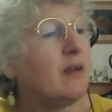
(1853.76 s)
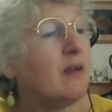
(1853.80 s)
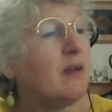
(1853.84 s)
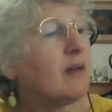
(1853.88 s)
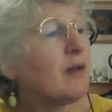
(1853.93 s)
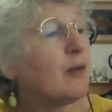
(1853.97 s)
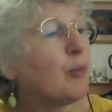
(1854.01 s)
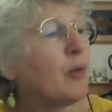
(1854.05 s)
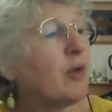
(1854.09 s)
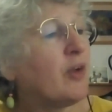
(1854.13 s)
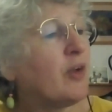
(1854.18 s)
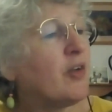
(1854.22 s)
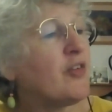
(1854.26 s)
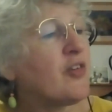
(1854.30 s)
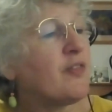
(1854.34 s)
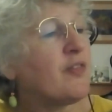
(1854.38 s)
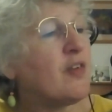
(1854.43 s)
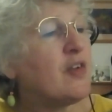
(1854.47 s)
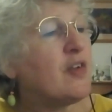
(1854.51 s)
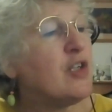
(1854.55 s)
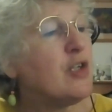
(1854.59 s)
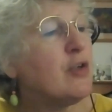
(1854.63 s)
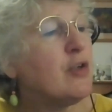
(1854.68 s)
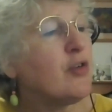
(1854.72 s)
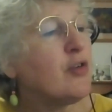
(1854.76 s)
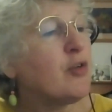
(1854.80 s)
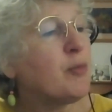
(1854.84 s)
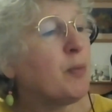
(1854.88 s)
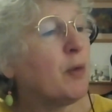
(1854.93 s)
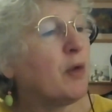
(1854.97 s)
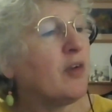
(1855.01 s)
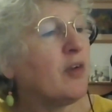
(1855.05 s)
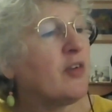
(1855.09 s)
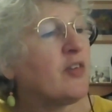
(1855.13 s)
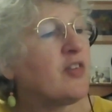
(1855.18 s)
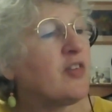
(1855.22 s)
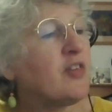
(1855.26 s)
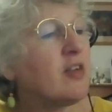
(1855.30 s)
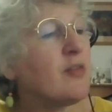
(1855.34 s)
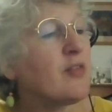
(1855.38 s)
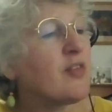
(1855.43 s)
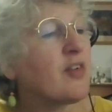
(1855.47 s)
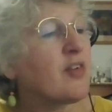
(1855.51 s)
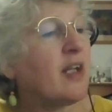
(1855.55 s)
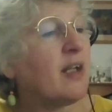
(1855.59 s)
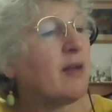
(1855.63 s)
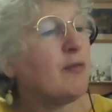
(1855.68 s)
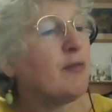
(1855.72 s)
The words of the news
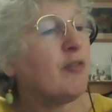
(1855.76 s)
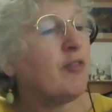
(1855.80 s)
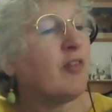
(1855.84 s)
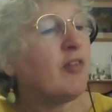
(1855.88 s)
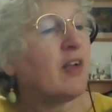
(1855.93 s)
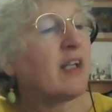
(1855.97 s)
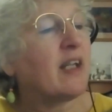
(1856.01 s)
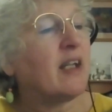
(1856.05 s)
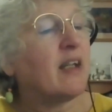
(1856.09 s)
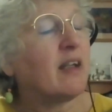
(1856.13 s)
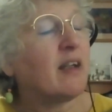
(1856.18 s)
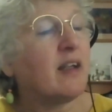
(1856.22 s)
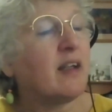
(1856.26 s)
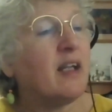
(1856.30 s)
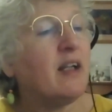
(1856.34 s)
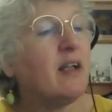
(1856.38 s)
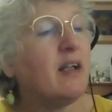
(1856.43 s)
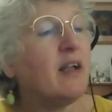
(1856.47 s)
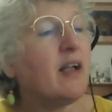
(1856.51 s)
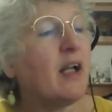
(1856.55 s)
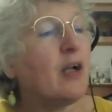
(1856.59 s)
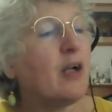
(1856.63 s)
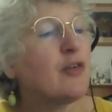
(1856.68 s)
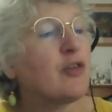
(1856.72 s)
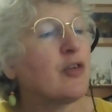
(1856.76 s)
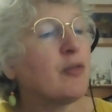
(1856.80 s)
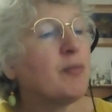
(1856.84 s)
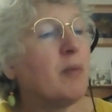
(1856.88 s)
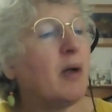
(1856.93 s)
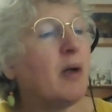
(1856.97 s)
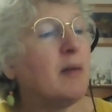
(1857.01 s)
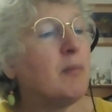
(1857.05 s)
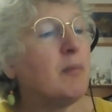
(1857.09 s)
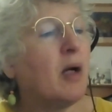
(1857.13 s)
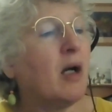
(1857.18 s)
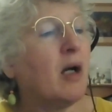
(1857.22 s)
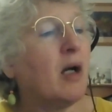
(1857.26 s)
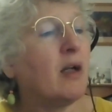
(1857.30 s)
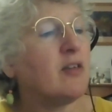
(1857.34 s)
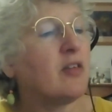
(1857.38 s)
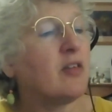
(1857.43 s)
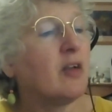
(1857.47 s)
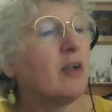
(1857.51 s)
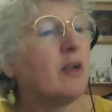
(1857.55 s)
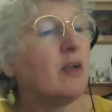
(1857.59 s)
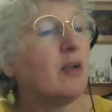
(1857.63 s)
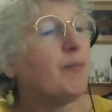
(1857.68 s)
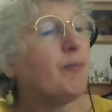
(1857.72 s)
bulletins came flicking in and out of my mind.
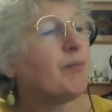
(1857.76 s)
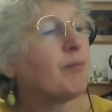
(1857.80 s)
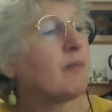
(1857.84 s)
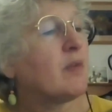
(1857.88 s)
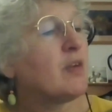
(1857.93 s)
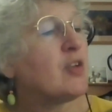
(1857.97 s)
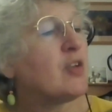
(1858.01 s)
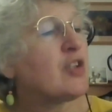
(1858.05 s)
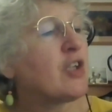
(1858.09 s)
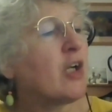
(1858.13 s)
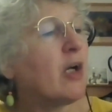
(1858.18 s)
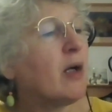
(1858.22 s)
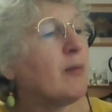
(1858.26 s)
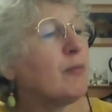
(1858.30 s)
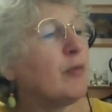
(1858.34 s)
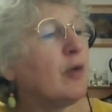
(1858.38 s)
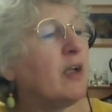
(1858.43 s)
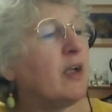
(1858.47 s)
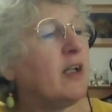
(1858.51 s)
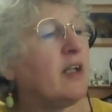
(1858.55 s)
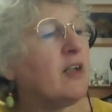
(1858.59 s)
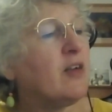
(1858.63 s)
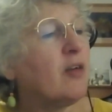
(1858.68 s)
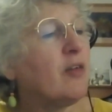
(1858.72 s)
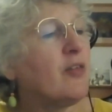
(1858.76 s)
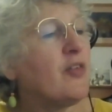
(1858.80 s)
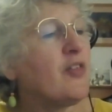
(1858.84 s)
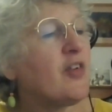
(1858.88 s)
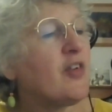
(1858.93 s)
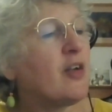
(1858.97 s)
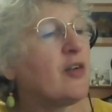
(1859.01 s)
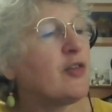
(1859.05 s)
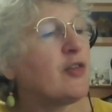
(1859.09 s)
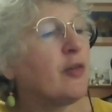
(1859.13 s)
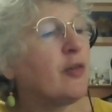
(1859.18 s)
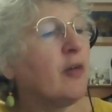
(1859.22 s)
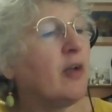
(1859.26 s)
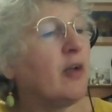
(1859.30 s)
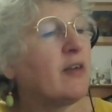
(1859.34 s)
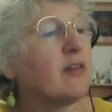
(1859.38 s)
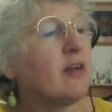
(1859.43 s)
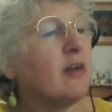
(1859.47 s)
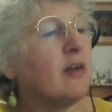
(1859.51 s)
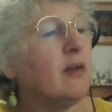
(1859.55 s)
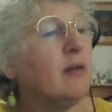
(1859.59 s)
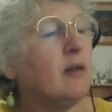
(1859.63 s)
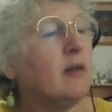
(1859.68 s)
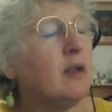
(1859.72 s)
Sharp raid on central
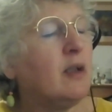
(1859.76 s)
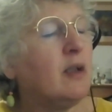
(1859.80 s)
London,